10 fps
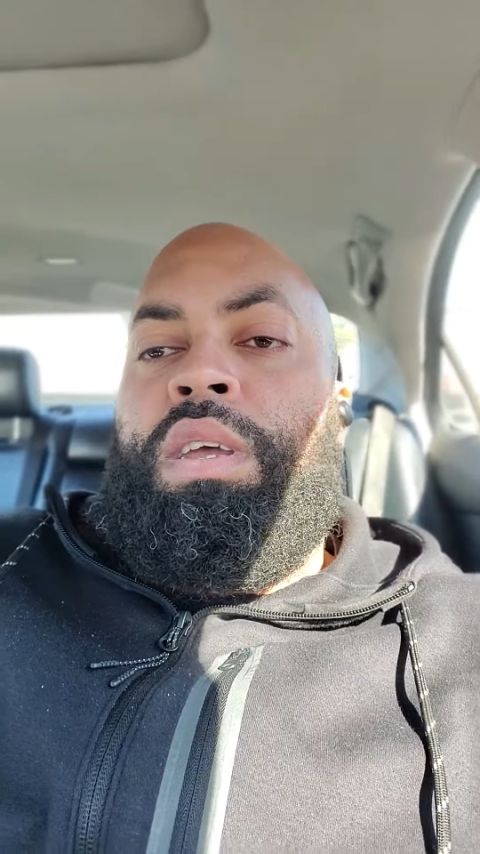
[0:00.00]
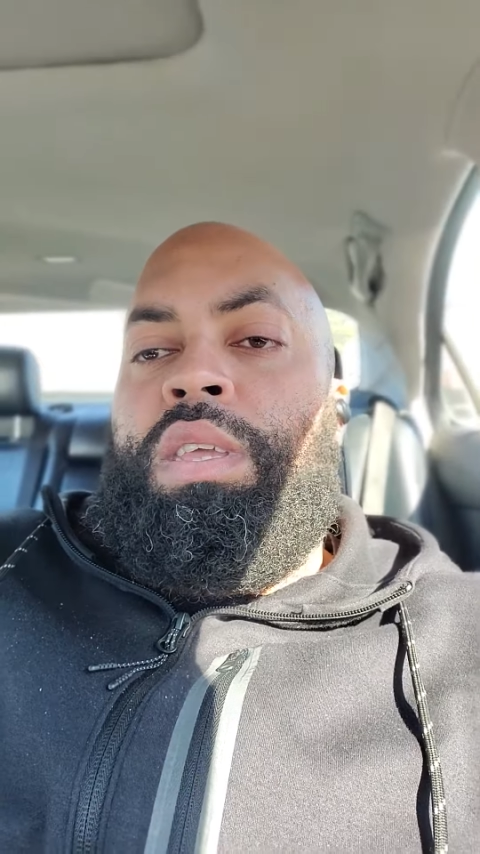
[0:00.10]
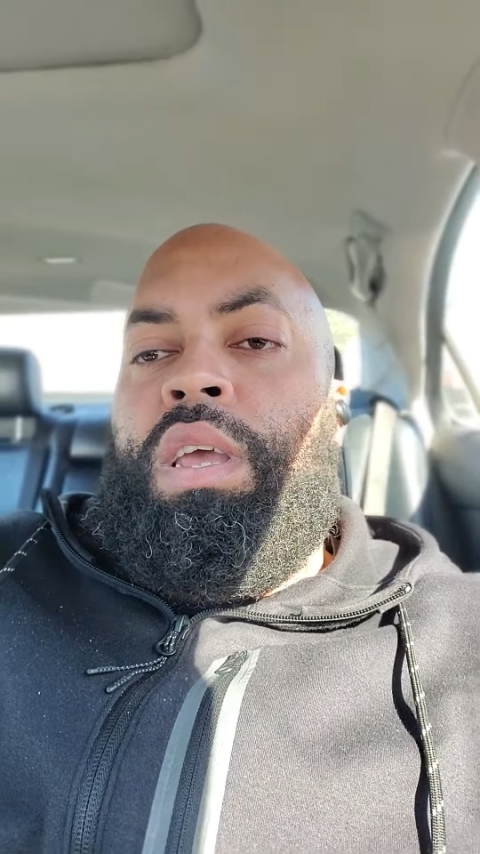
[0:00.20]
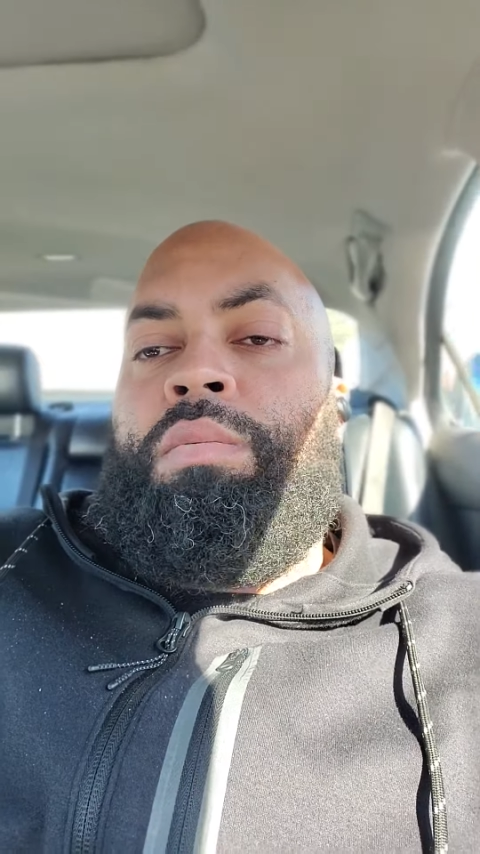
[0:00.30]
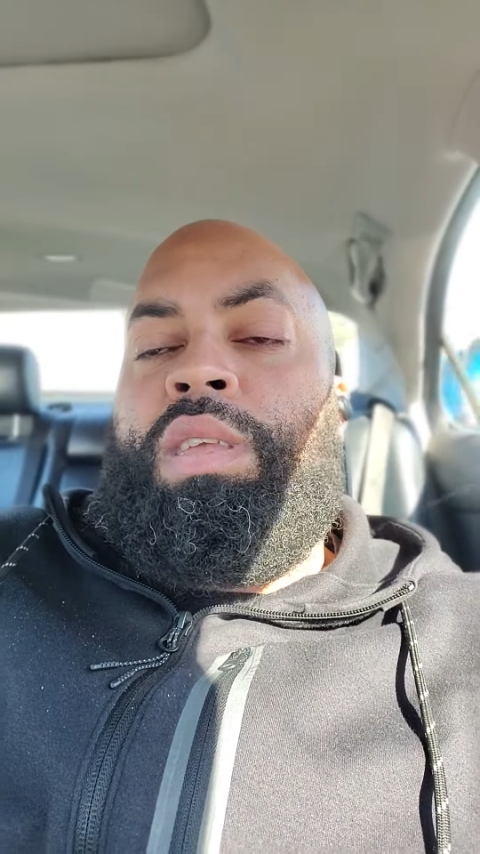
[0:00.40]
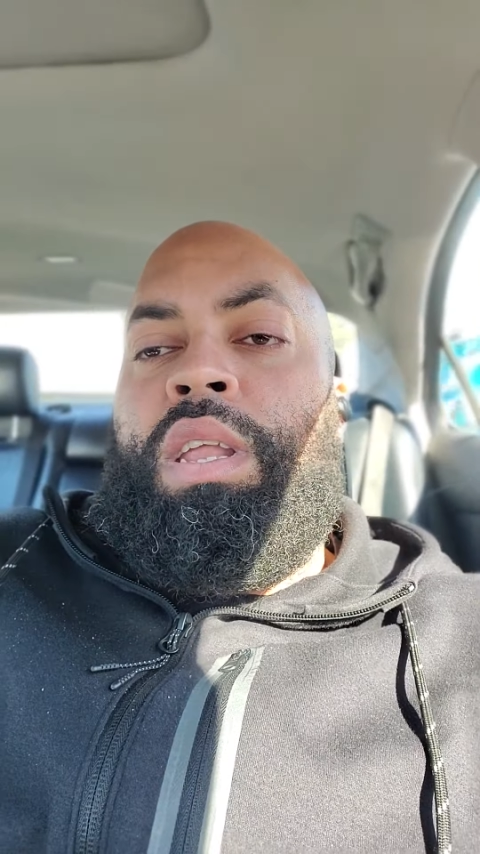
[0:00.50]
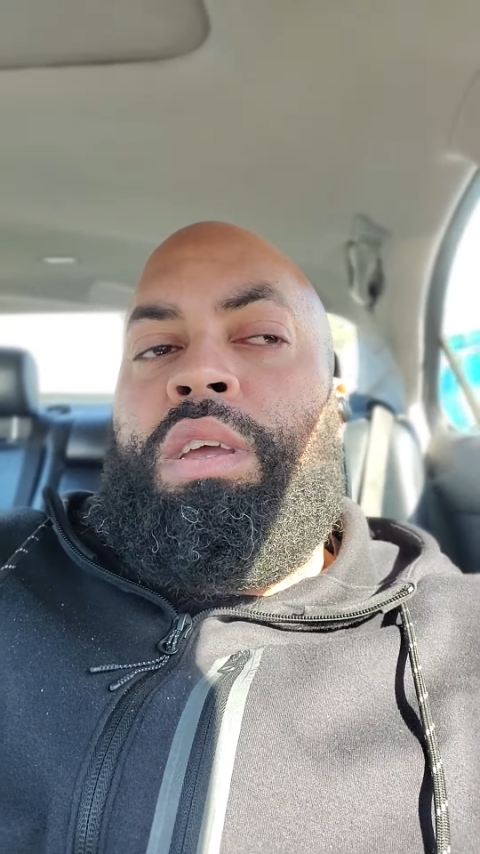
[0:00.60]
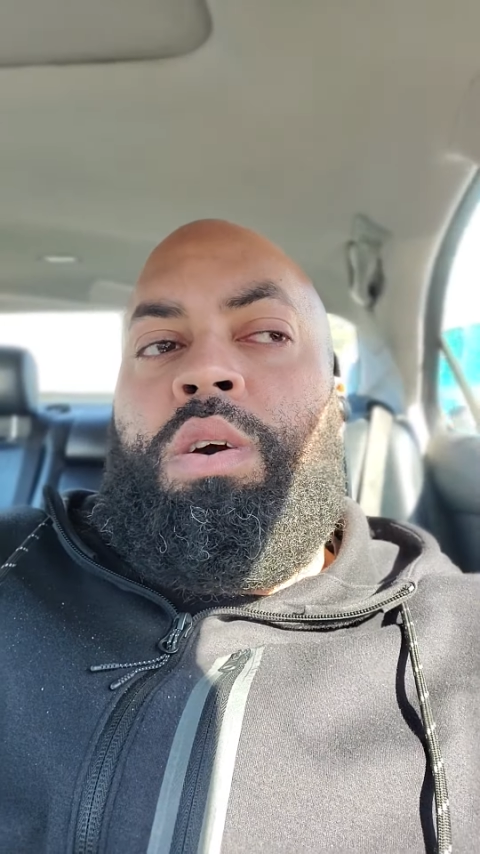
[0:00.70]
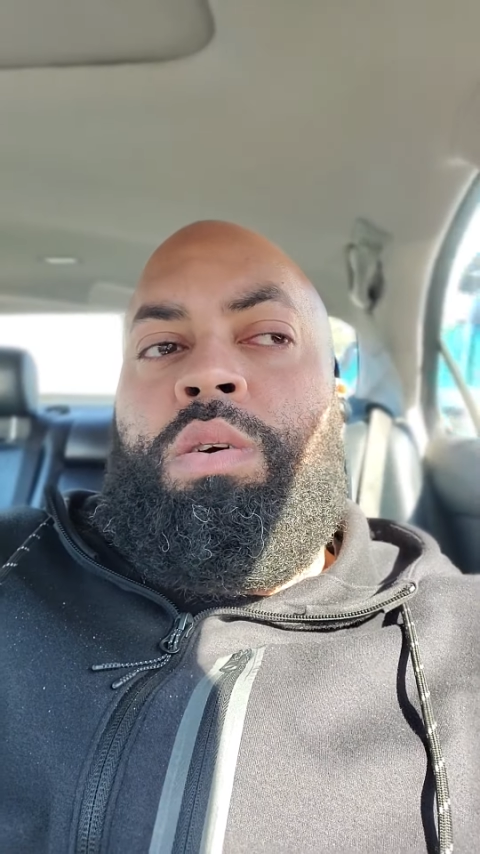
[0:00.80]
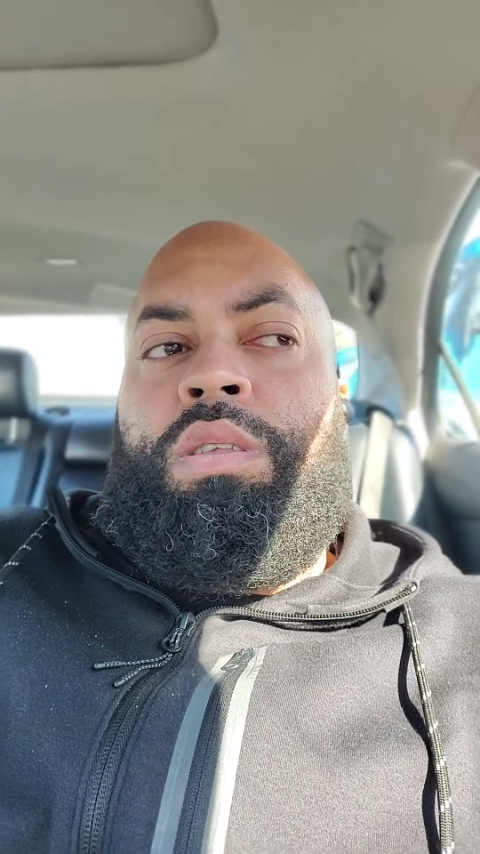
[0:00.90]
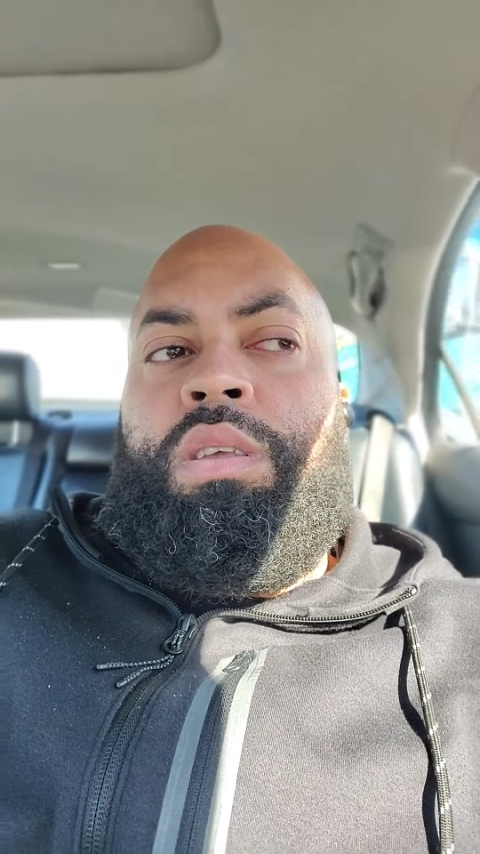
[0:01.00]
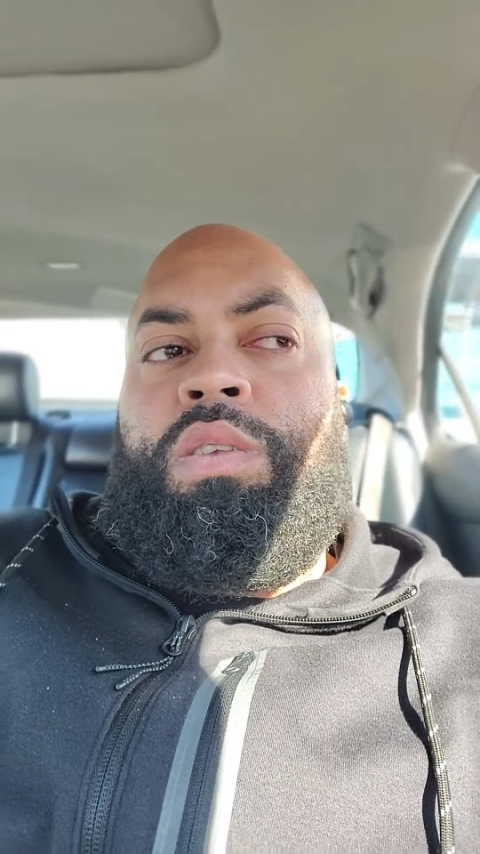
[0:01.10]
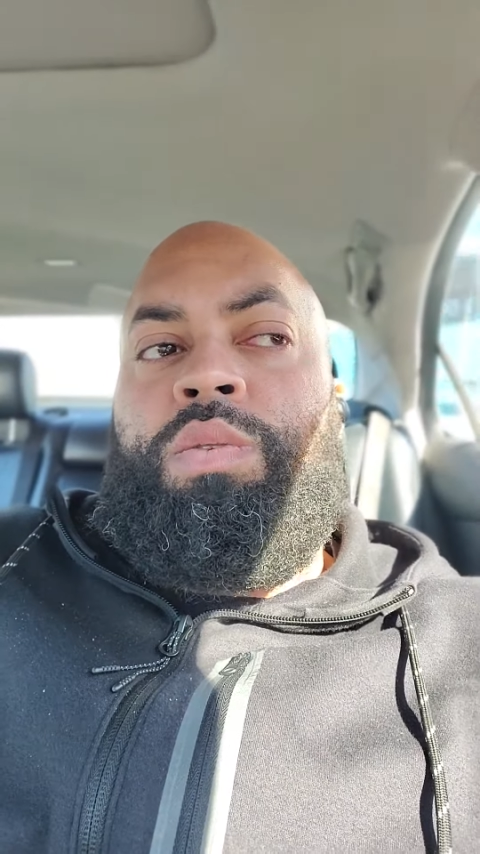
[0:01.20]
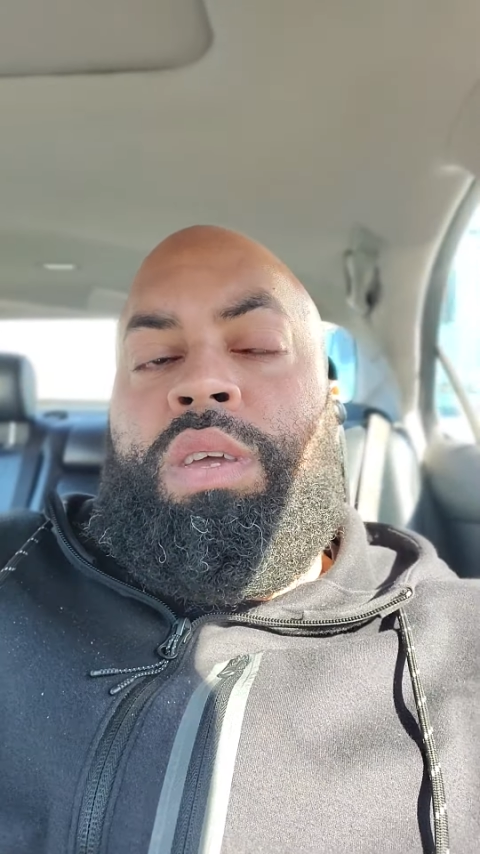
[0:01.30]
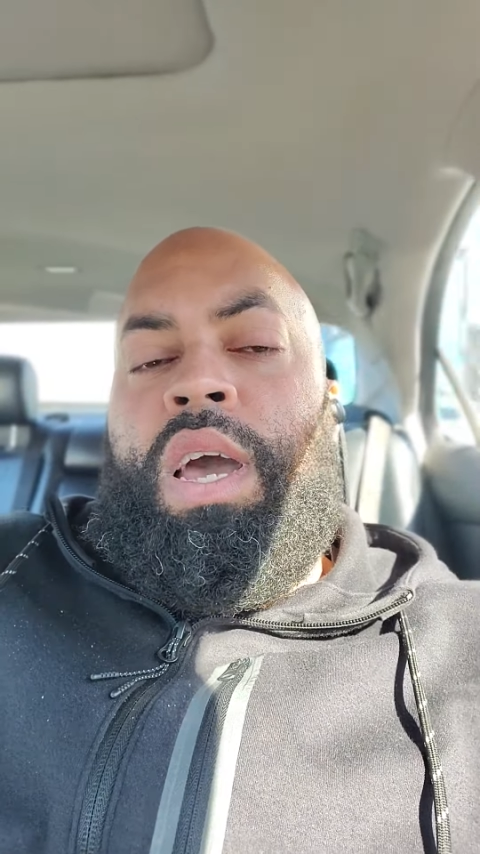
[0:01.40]
you know what I'm saying, to
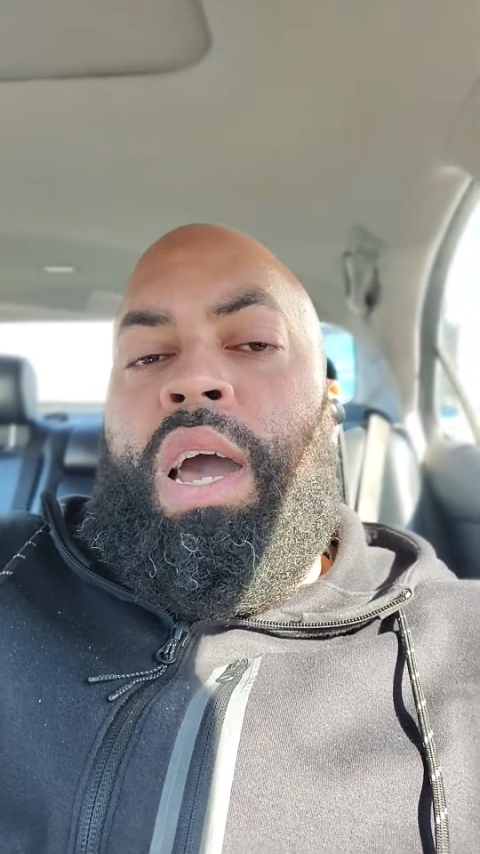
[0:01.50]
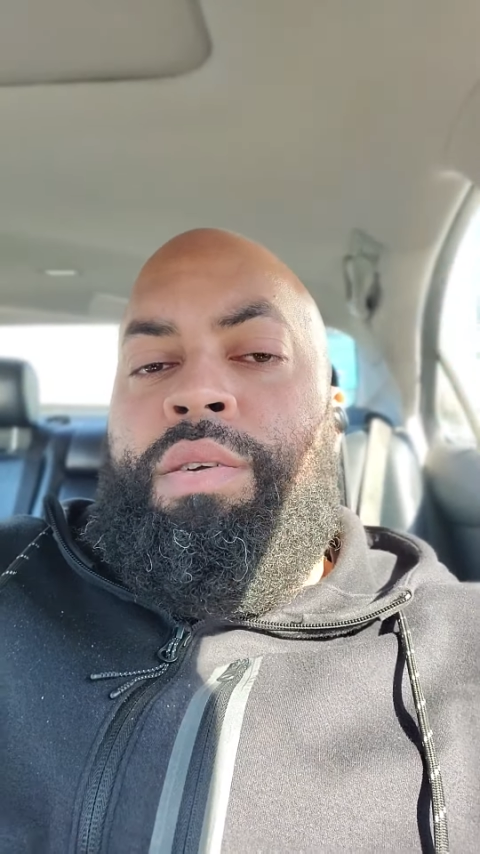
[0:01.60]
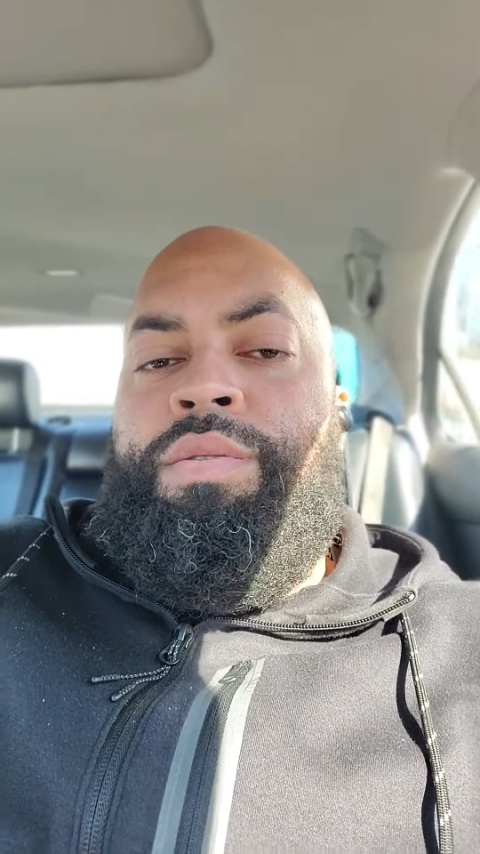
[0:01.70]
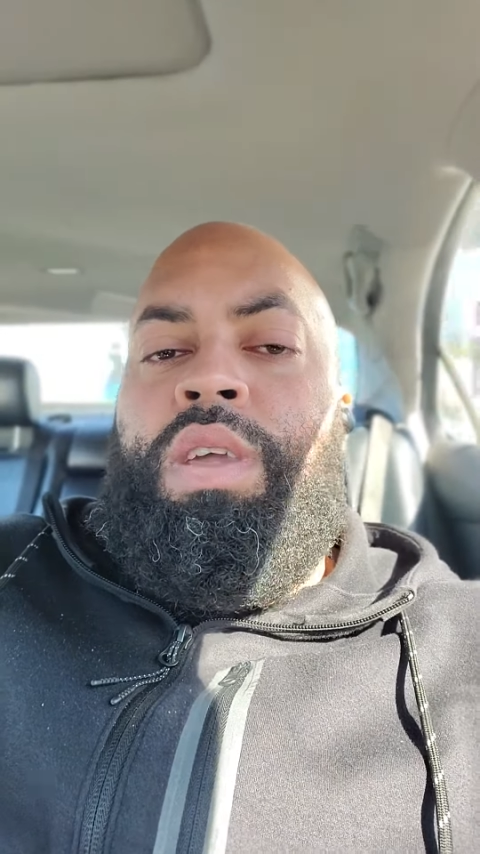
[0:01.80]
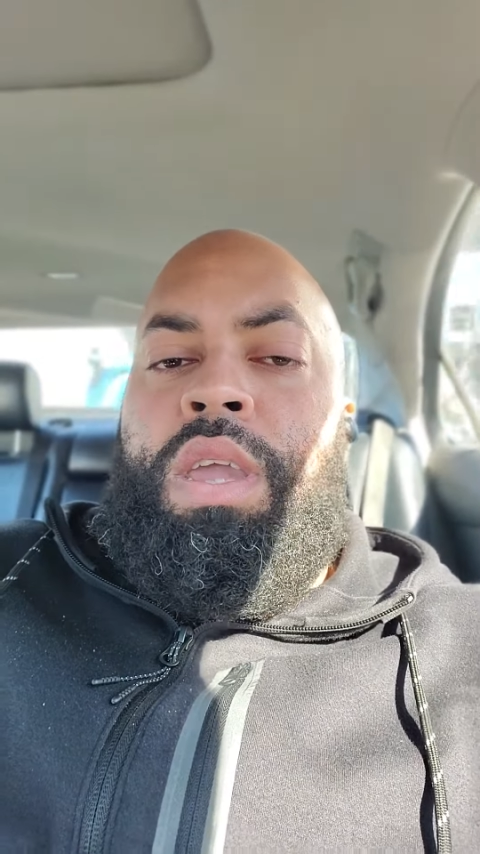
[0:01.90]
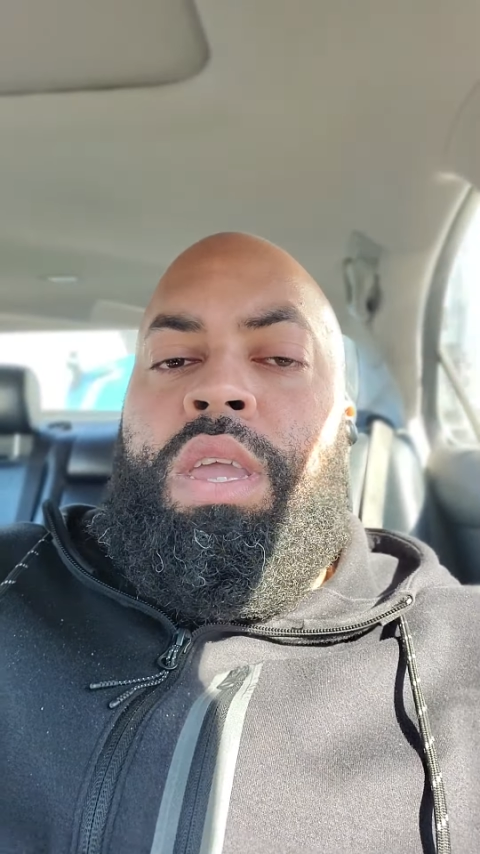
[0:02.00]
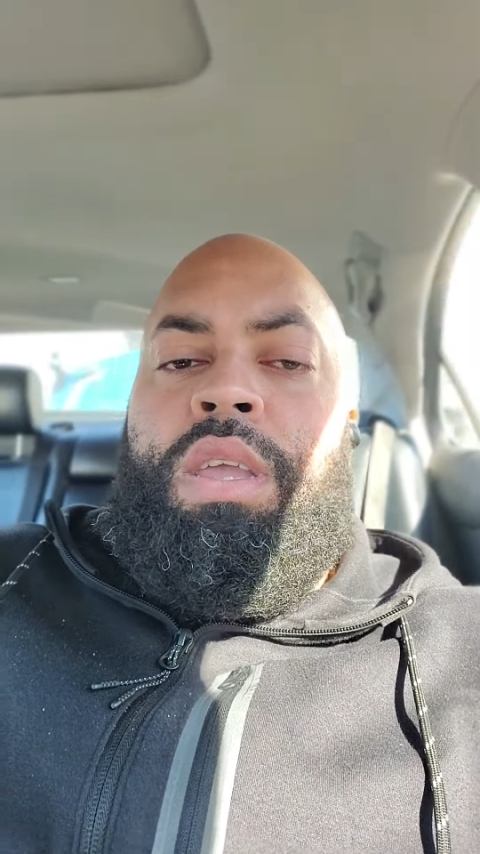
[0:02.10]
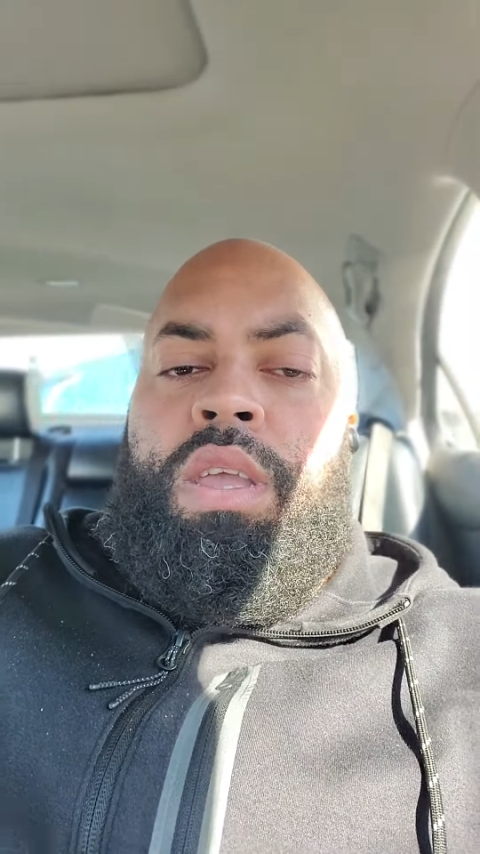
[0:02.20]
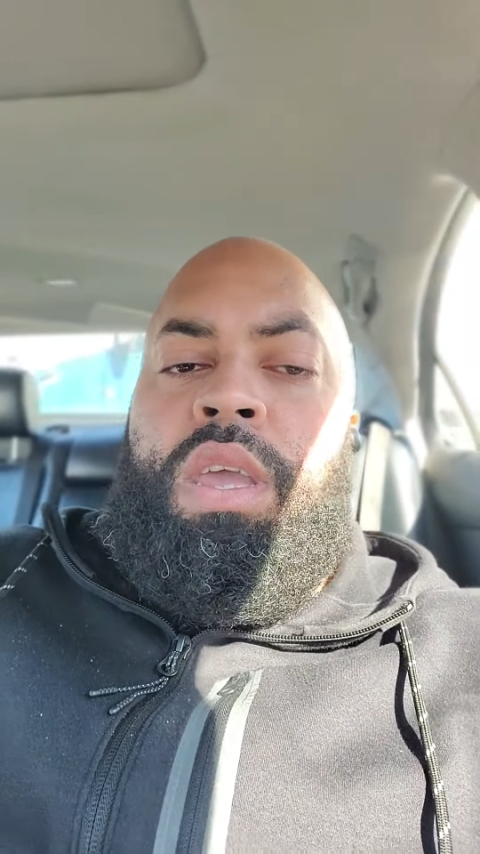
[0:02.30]
coexist with Kyrie